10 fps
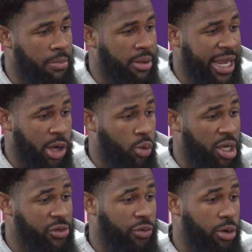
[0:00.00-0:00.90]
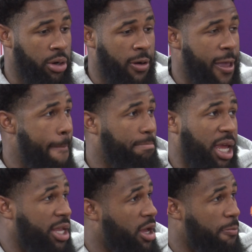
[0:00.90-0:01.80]
like it was for
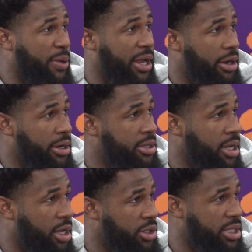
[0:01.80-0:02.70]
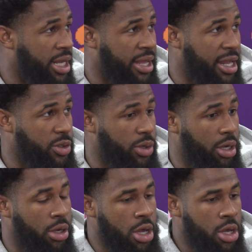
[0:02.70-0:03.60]
any young player to understand that as
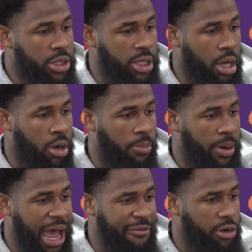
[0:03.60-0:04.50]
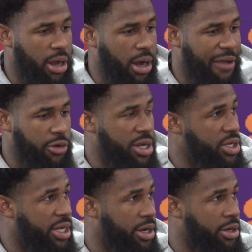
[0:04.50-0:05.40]
well. So, but after
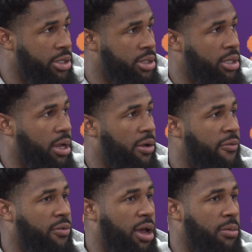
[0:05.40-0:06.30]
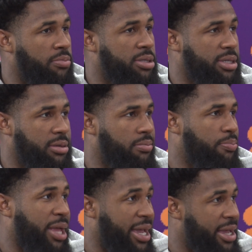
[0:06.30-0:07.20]
his years of
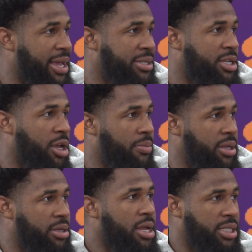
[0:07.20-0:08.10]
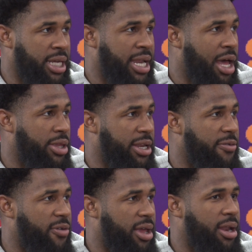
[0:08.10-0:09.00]
playing against them and seeing how they
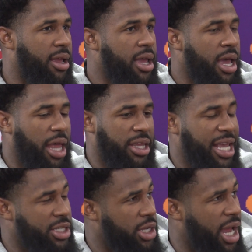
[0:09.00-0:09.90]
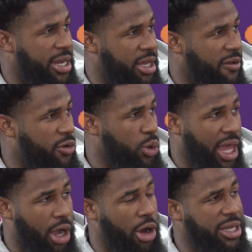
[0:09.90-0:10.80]
defend, I think he has a good idea of who
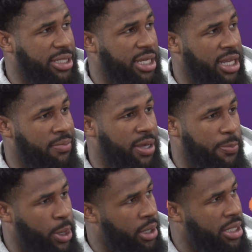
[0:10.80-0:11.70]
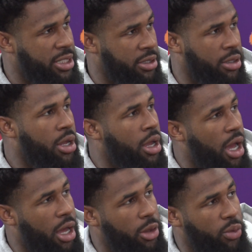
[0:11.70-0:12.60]
they are as a team and putting us in
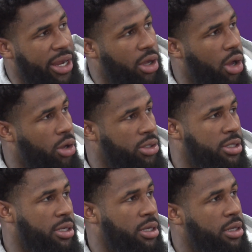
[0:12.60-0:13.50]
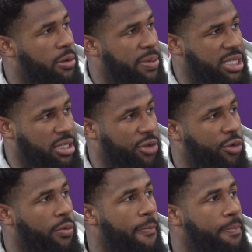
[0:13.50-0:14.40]
the right calls to be successful.